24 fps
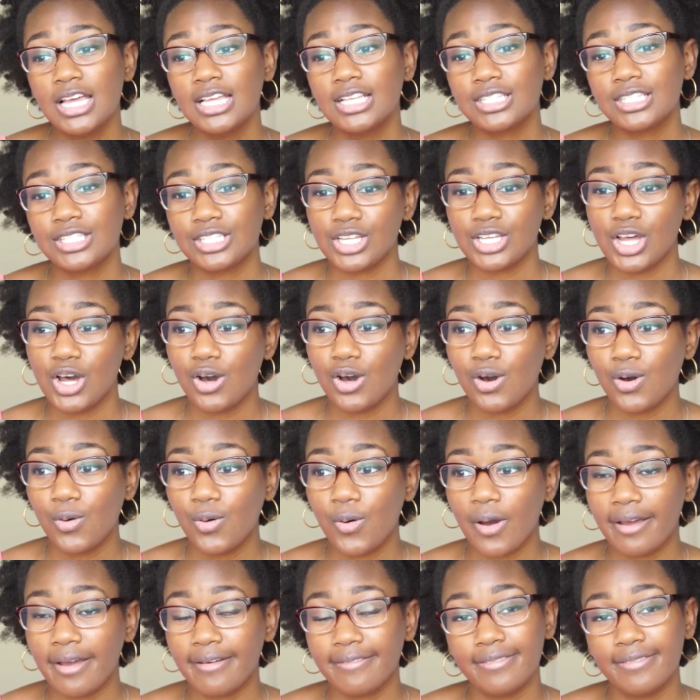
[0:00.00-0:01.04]
So
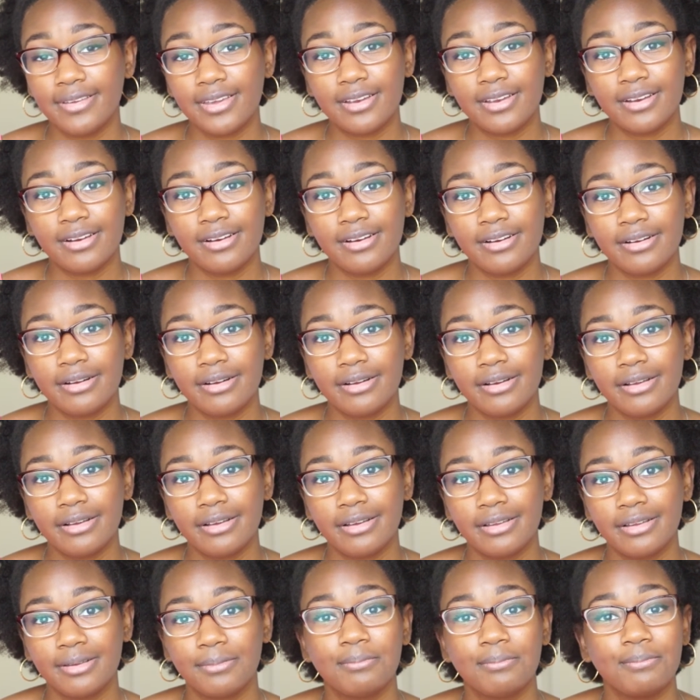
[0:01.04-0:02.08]
I figured
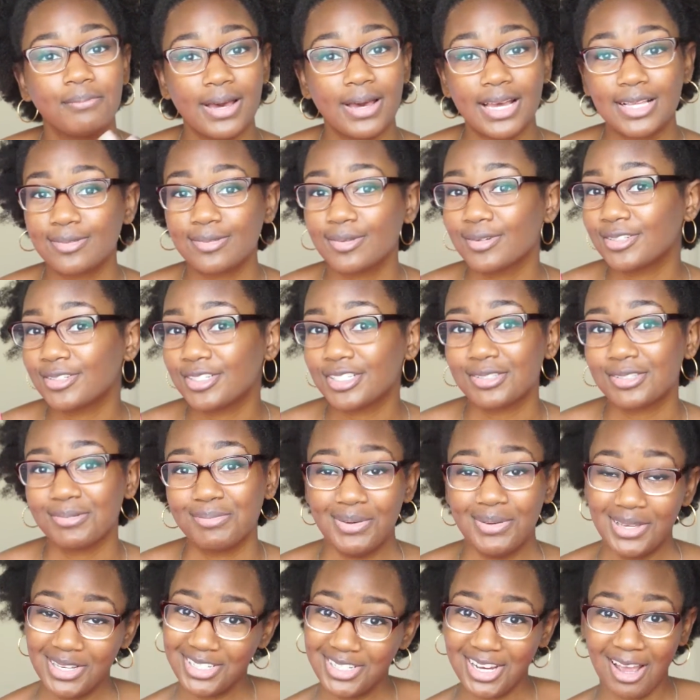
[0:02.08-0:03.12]
might as well just
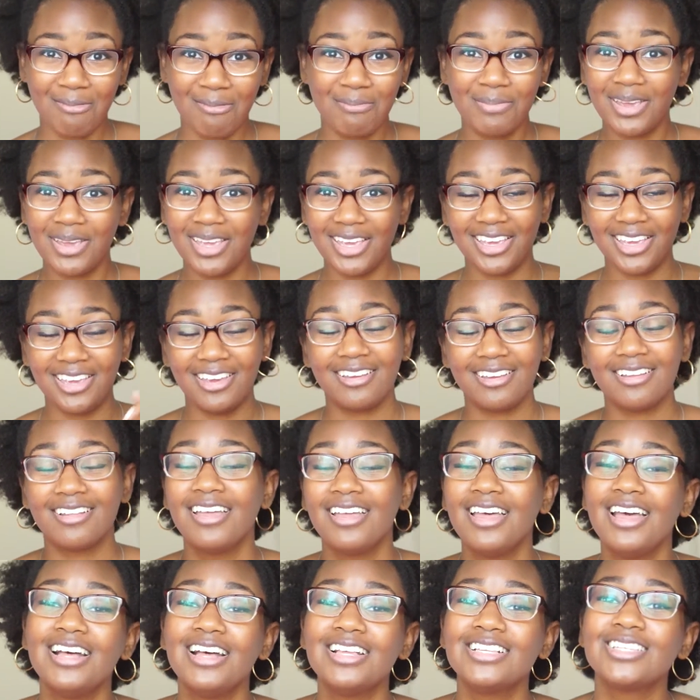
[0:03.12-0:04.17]
big chop again.
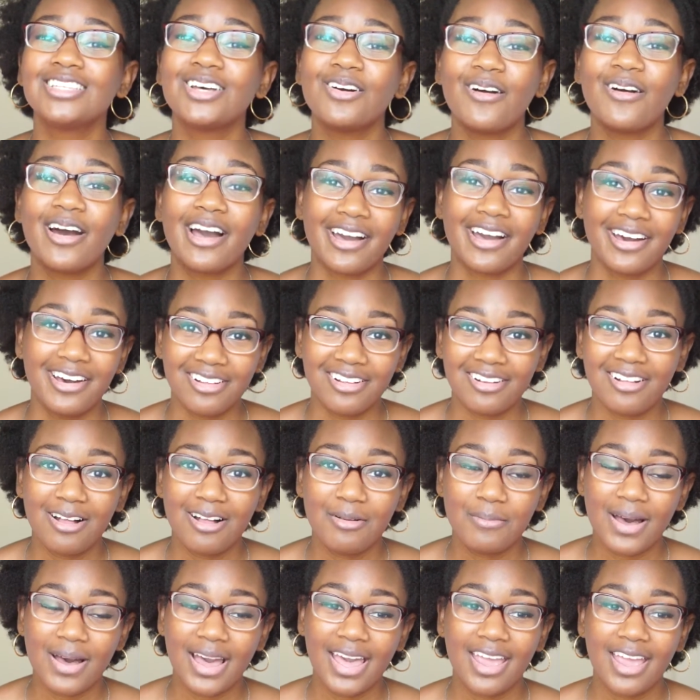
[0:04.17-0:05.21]
So I cut
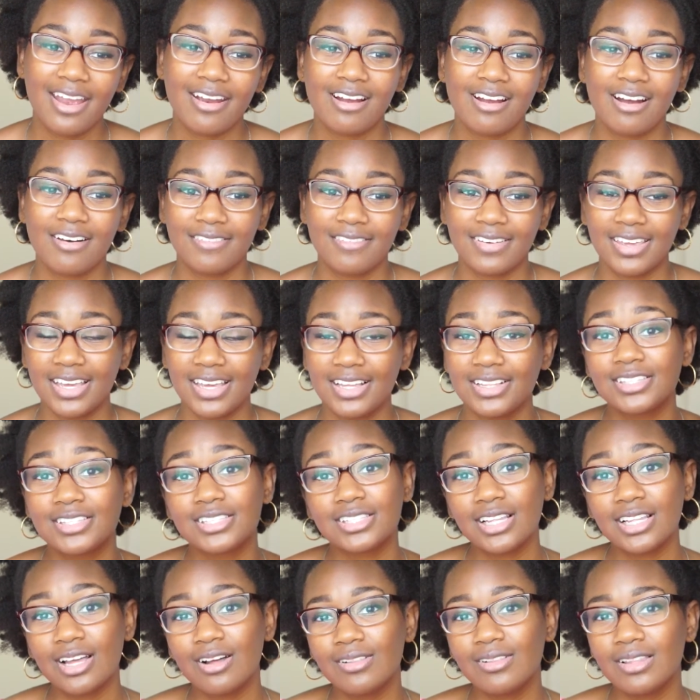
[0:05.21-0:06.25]
all my hair off again
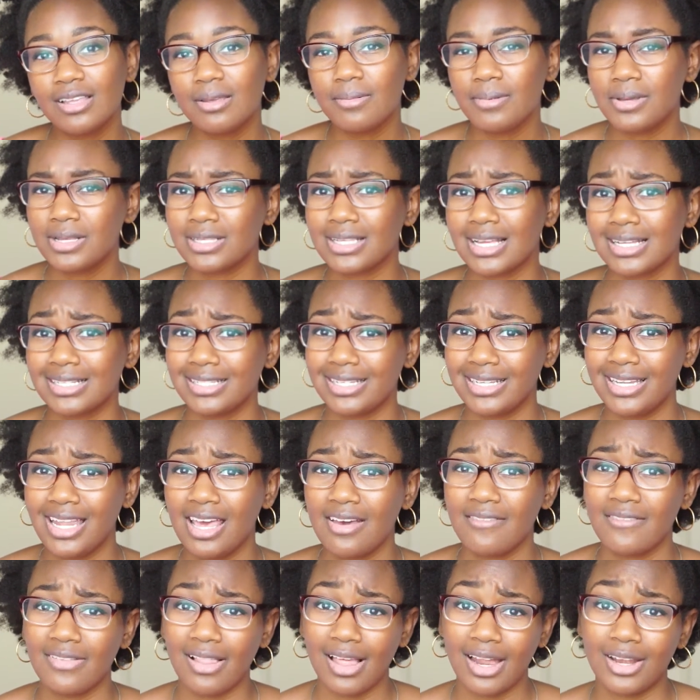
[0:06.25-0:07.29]
slowly because I did
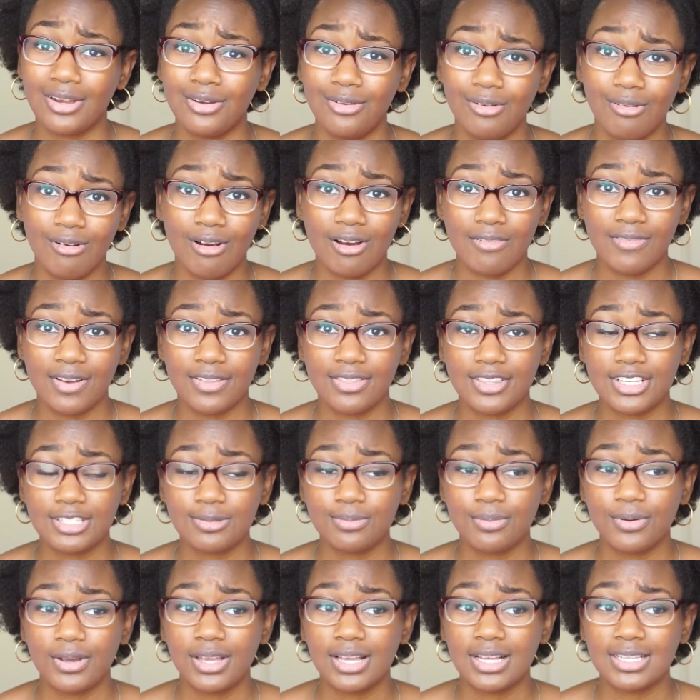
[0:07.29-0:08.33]
have a lot of new growth at this
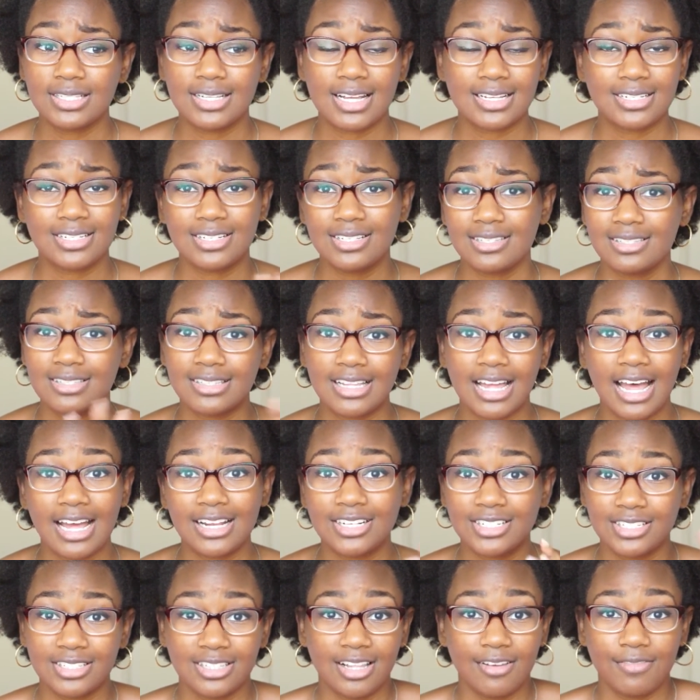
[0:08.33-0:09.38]
point because I
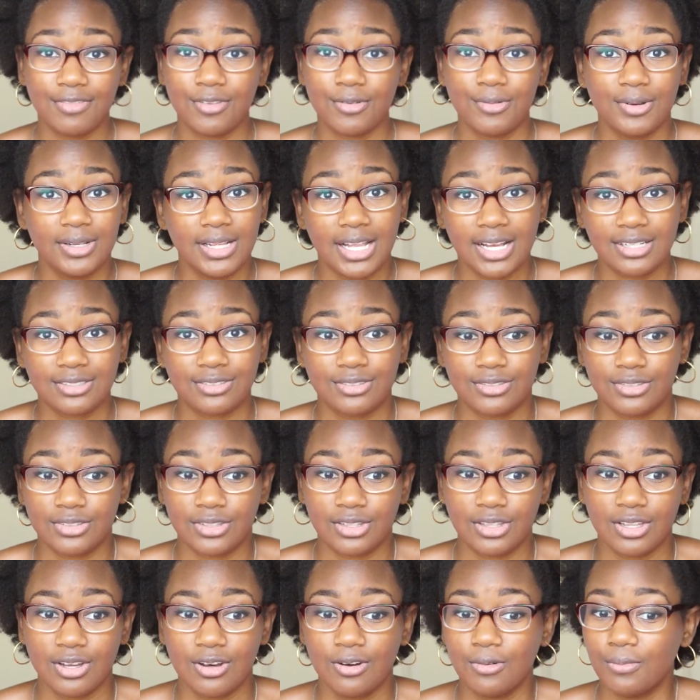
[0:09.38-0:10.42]
just left the relaxers
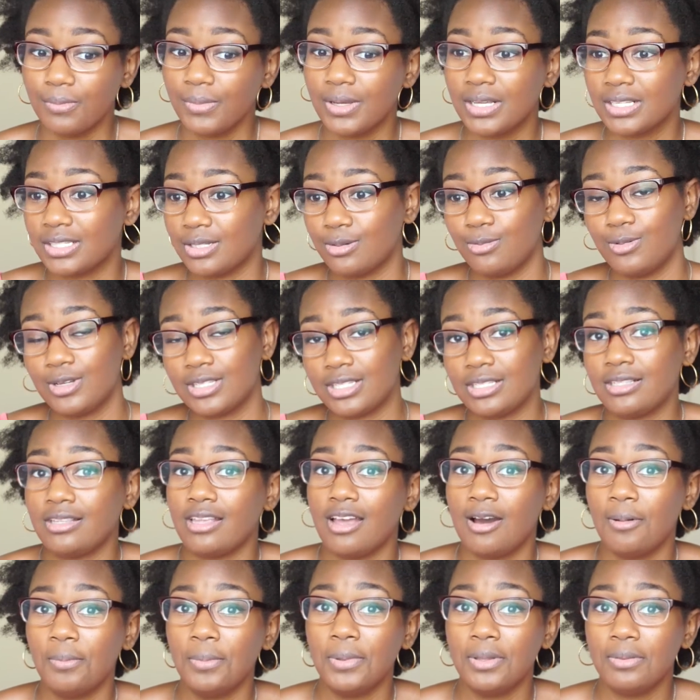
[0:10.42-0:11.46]
alone because it wasn't
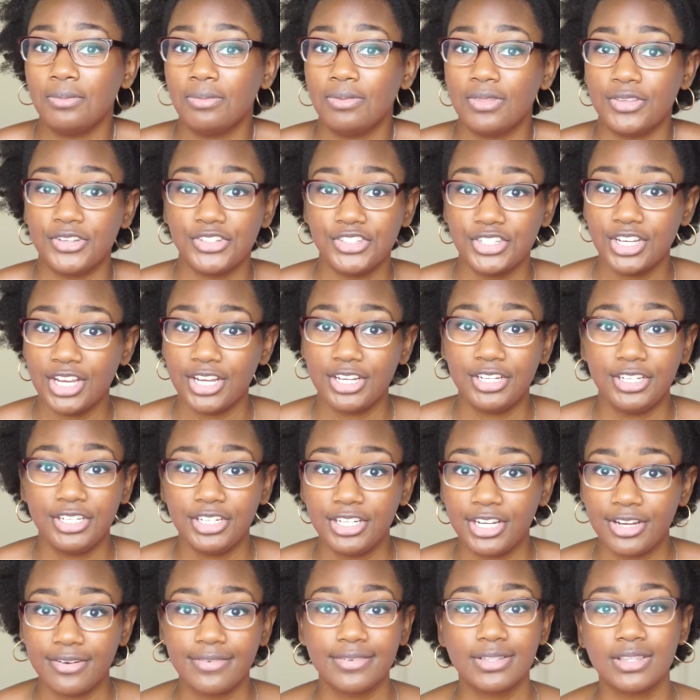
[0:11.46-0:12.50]
helping the shedding
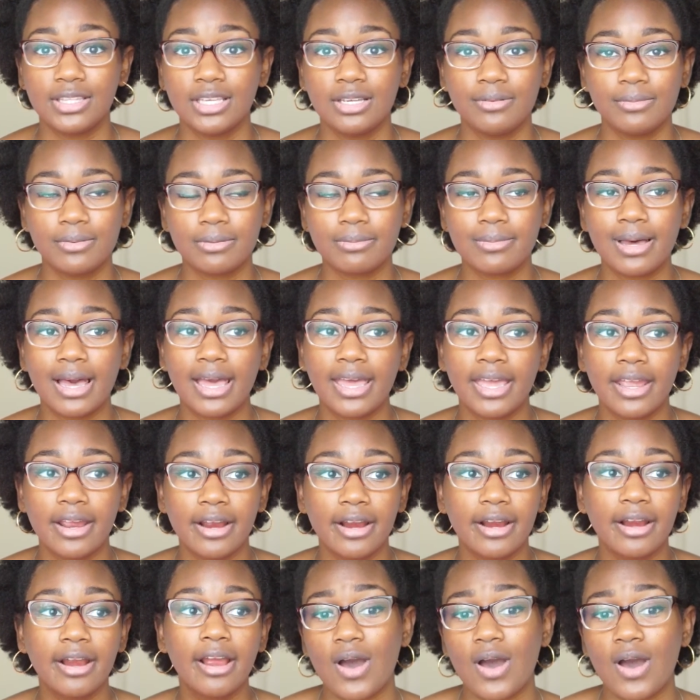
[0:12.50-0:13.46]
and everything with my hair.